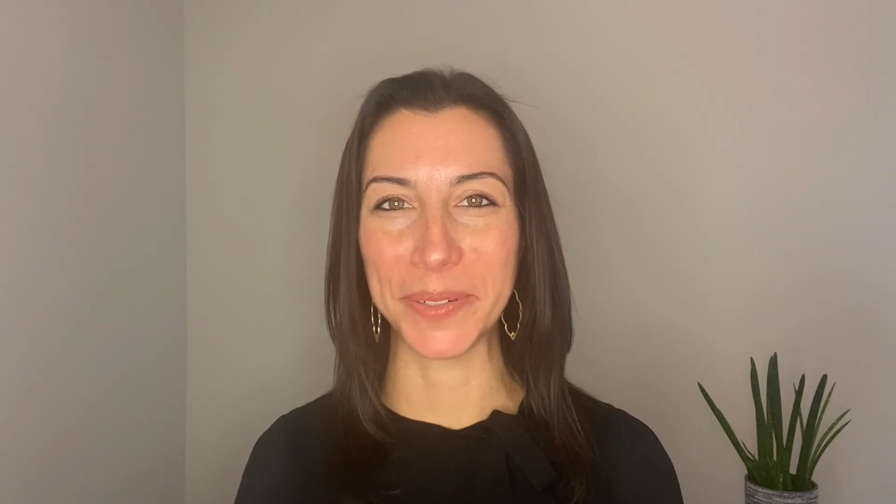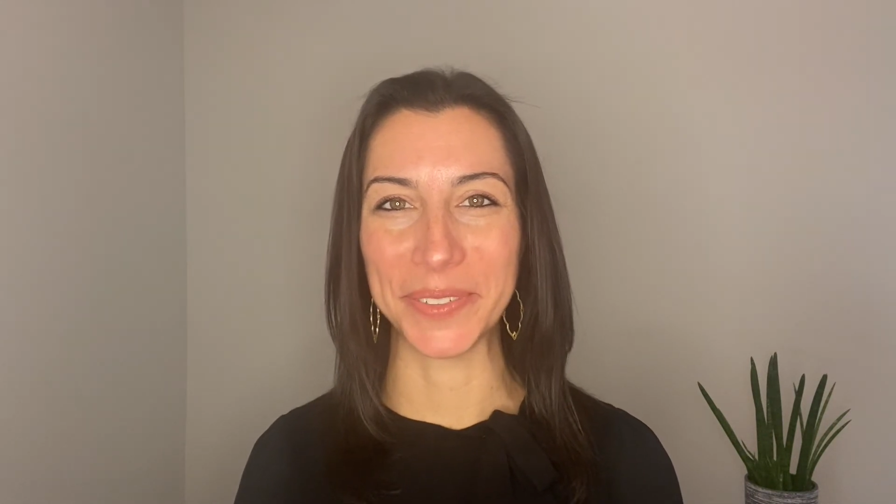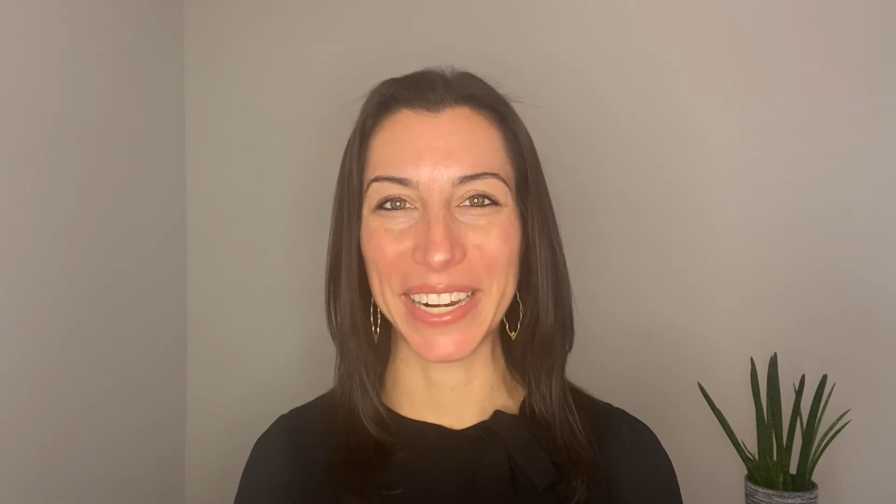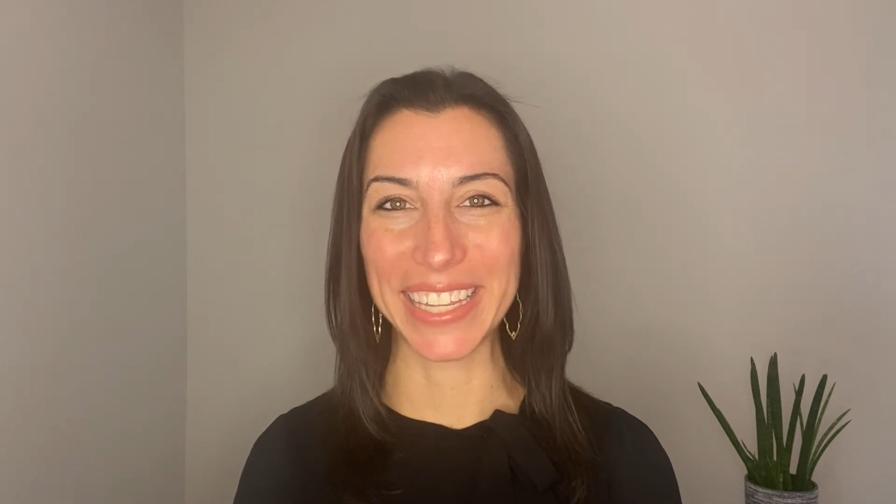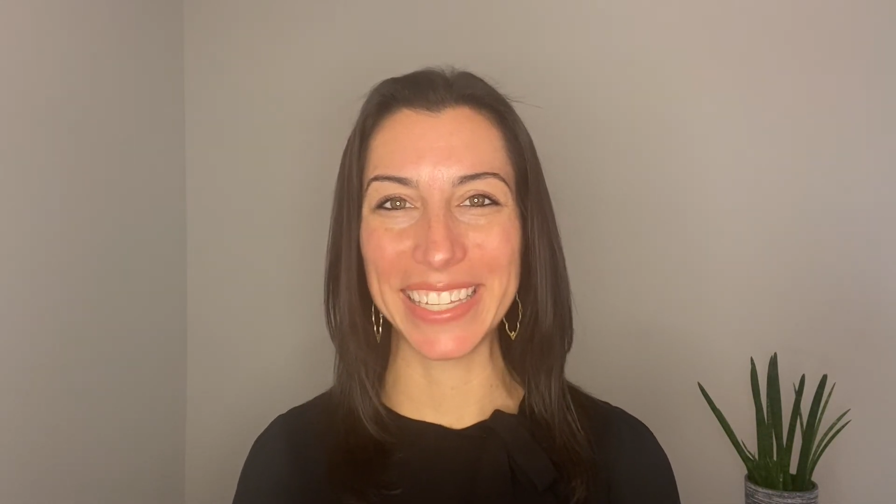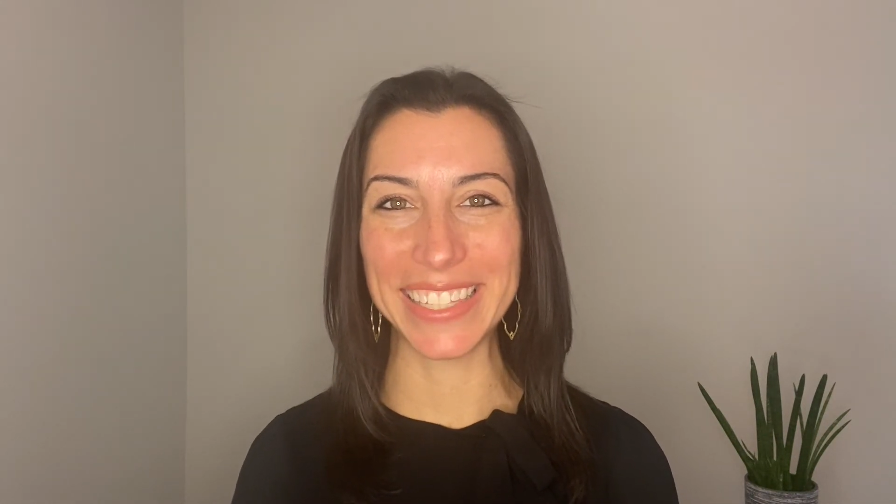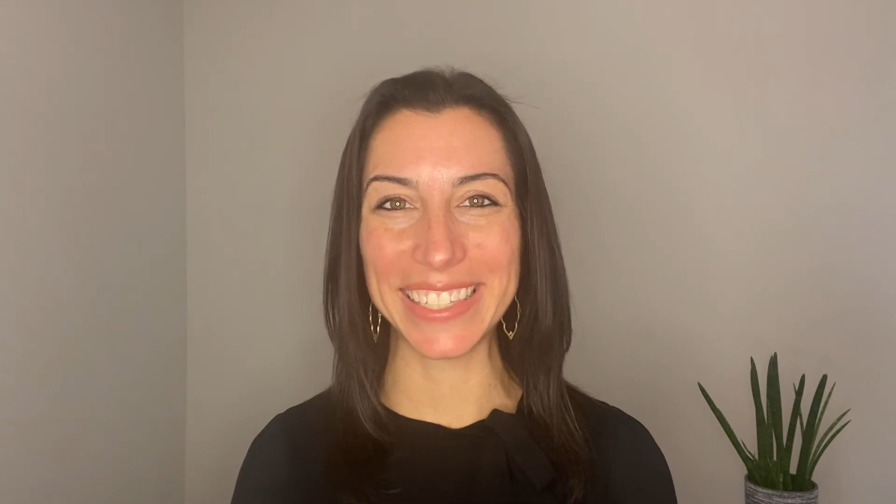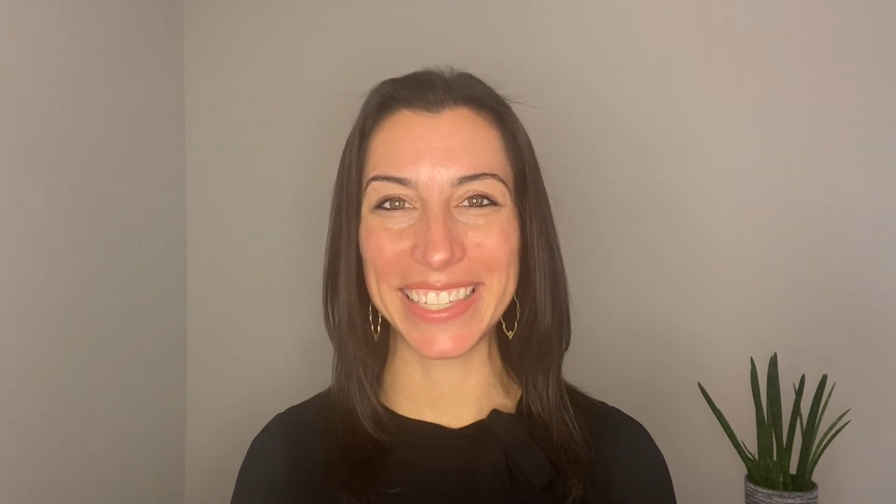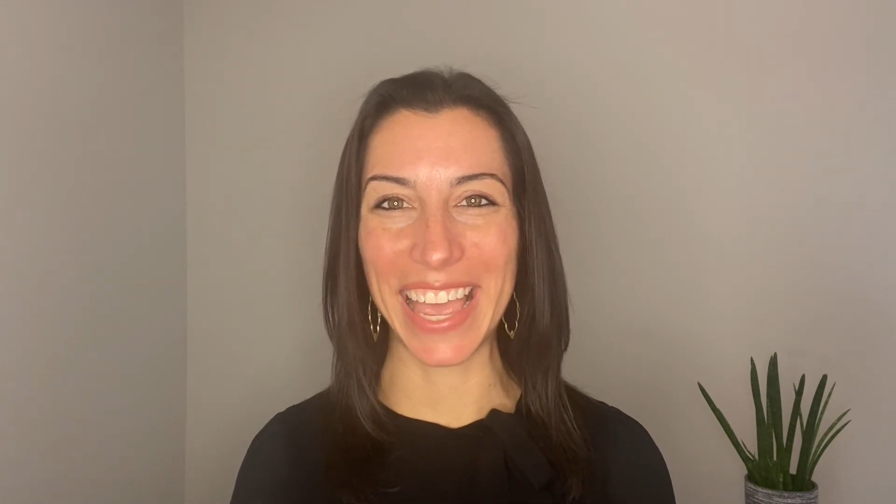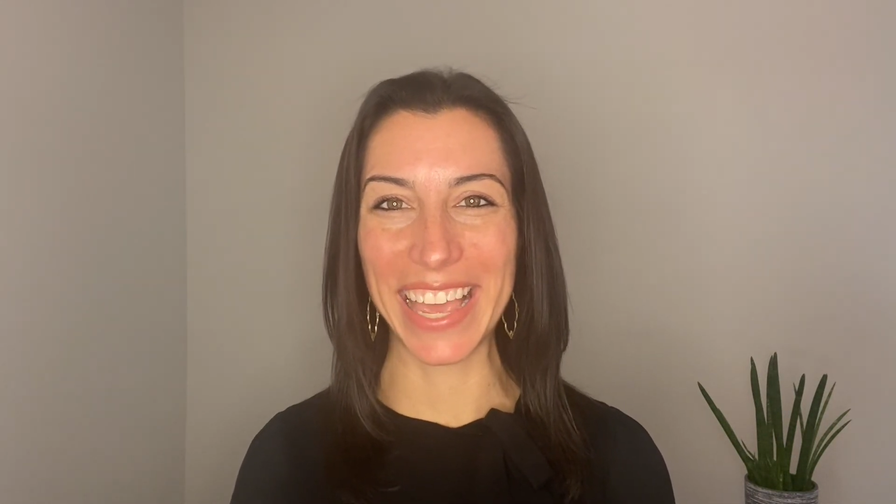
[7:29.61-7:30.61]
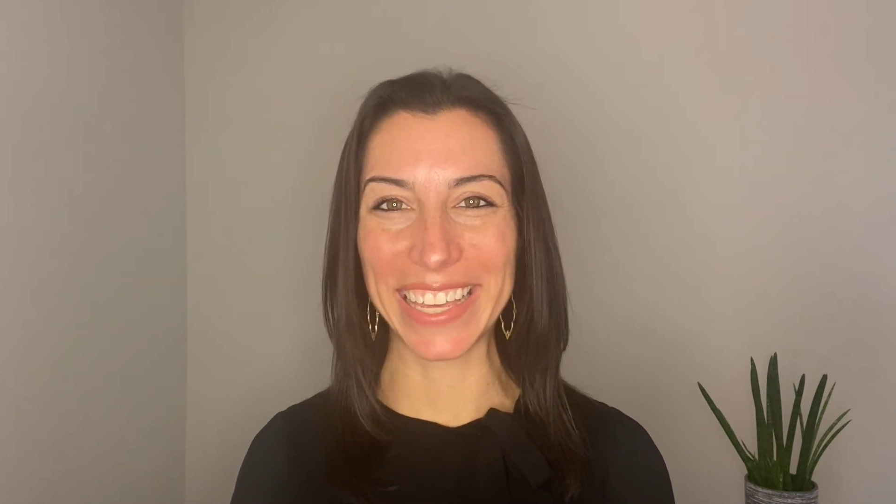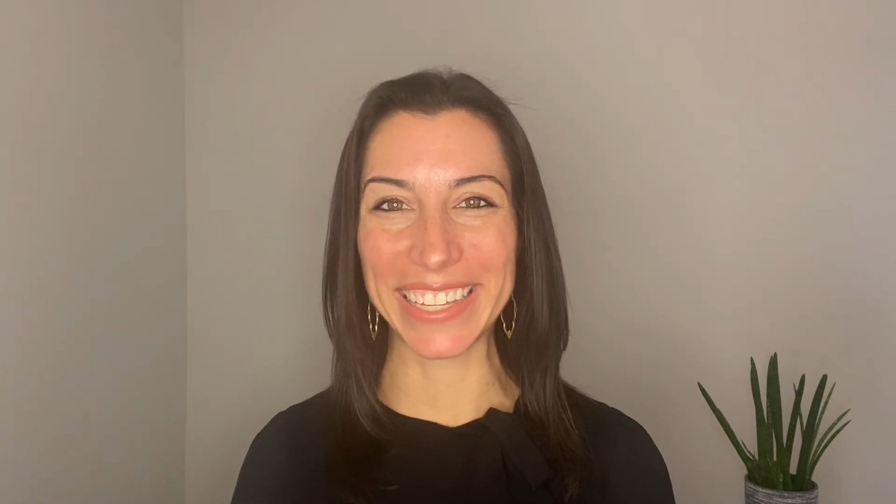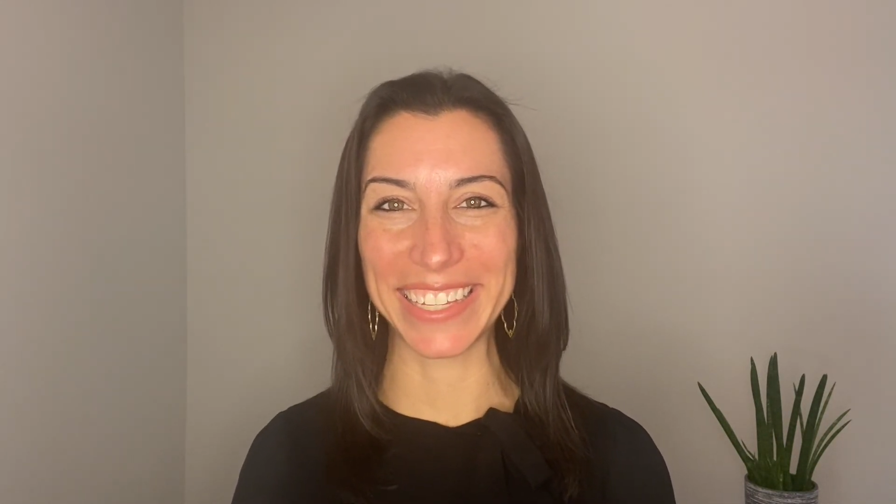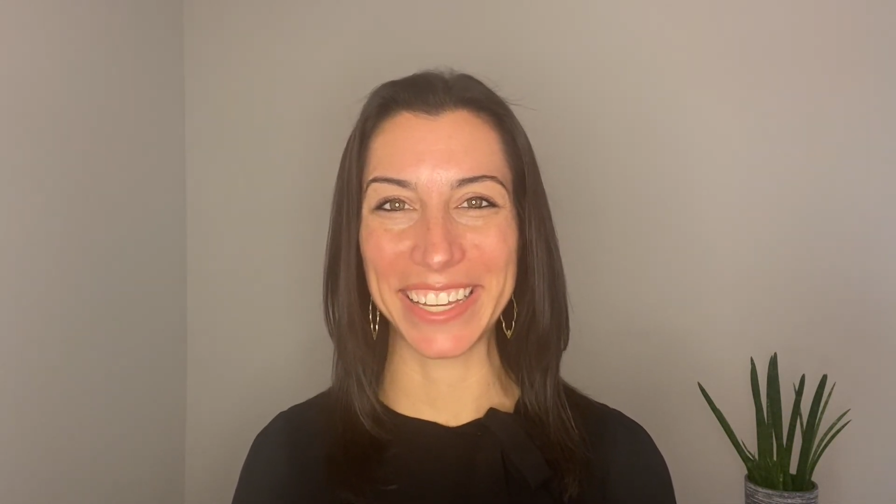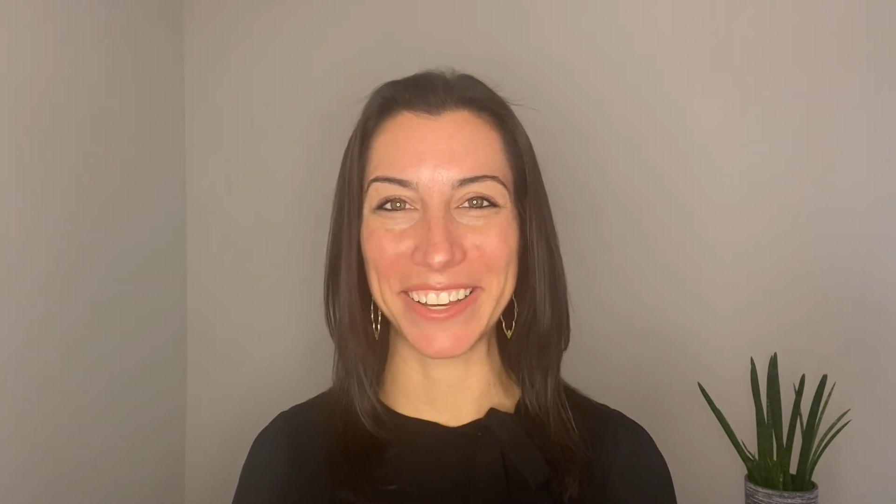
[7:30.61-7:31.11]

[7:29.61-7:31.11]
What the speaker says: Ready, set, go.